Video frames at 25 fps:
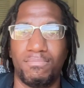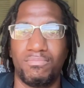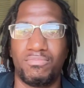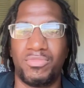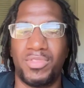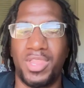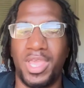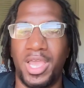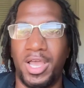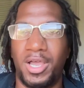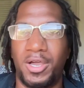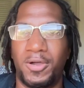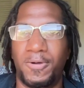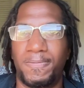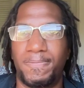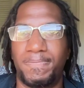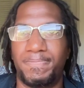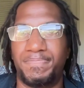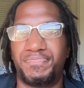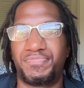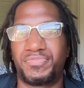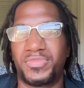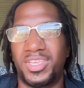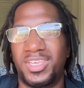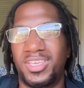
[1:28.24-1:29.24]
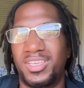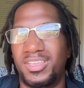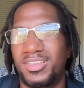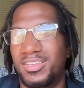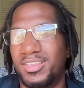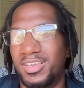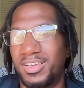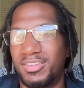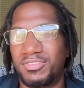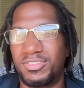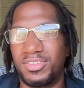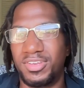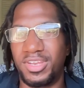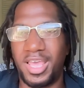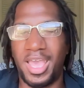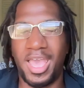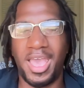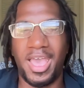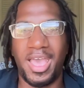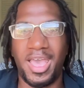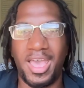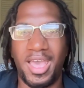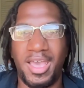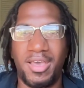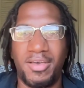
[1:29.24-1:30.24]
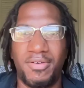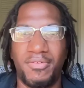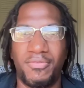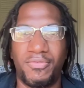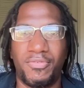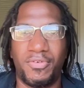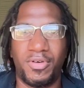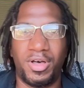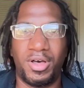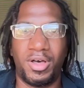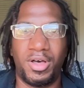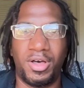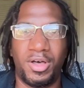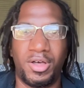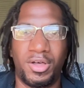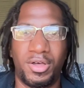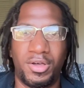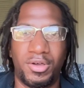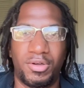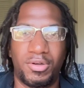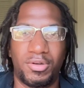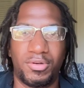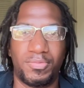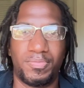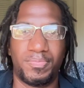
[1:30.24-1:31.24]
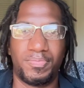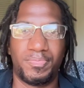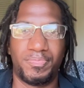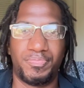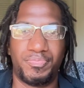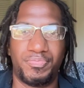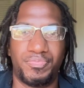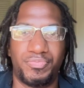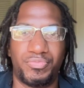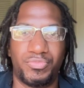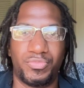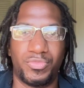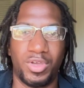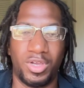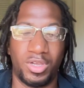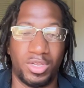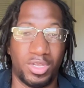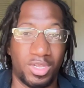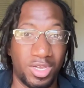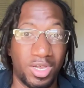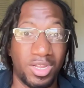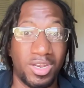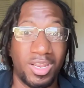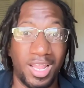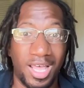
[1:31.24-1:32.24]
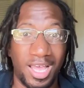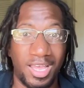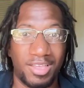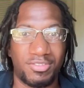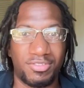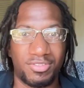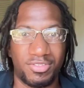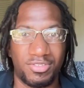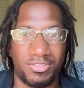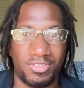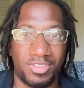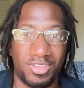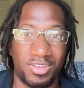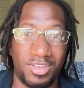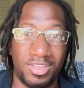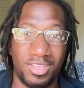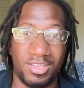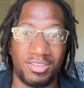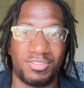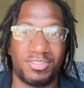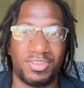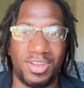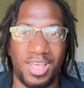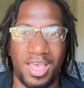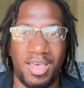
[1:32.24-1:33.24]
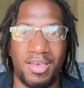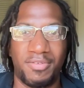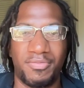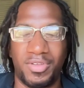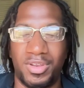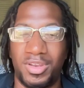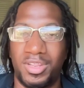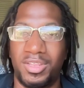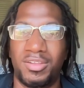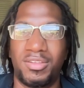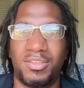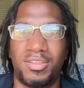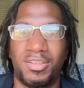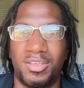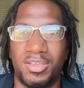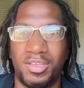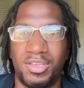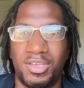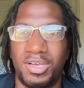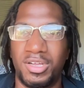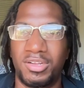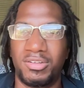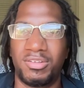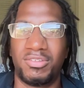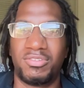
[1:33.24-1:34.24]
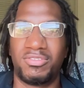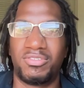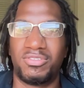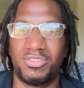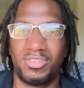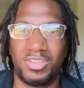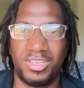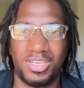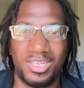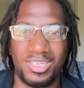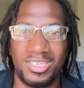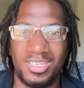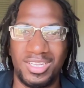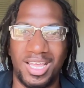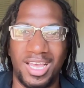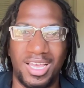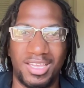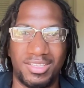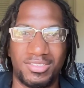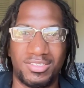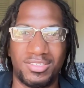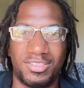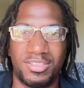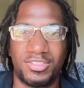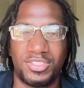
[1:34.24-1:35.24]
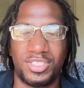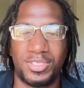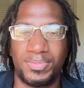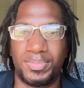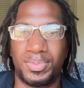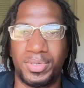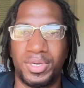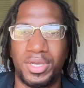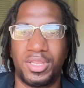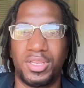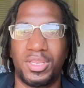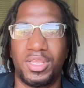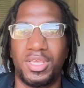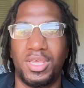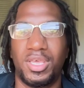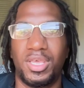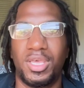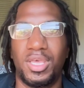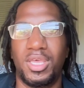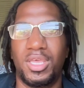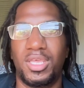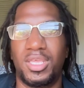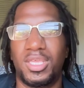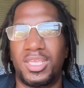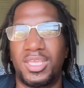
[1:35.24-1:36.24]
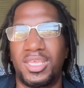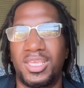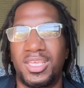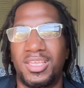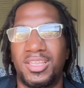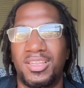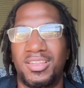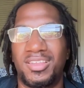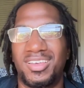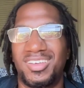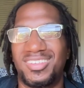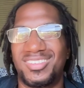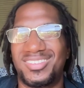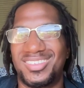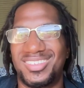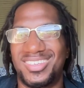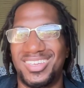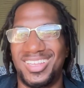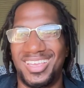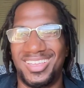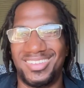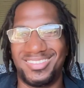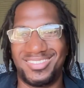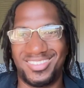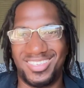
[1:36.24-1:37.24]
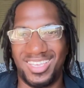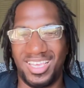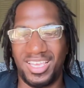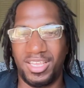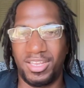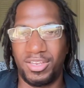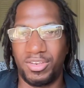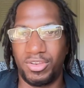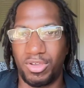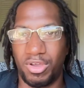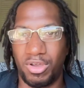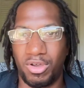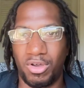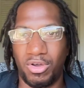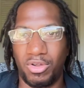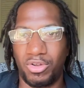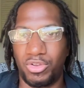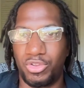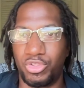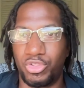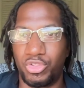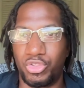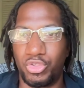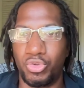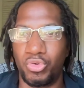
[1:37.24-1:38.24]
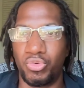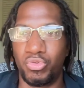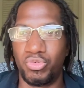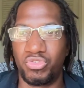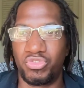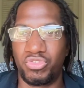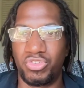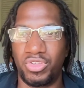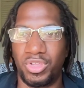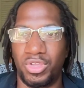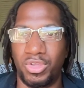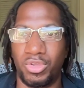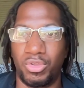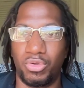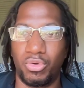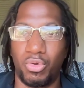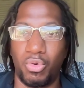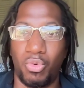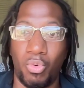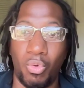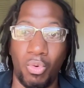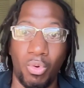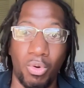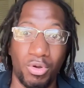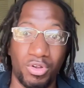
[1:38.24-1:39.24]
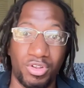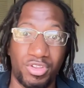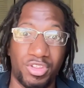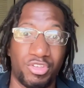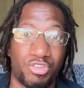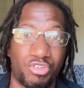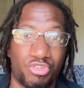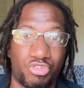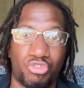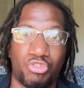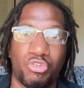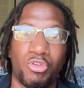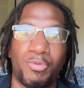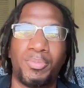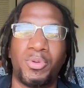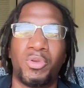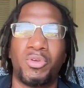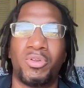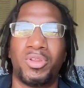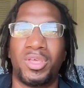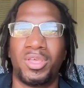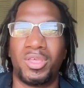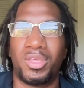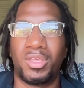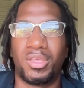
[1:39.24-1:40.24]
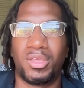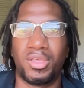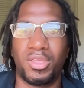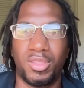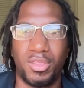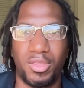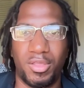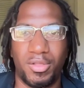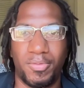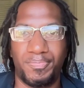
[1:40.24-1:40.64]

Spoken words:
Now, he doesn't have a gun license. He doesn't have any gun license, but he doesn't intend on using or distributing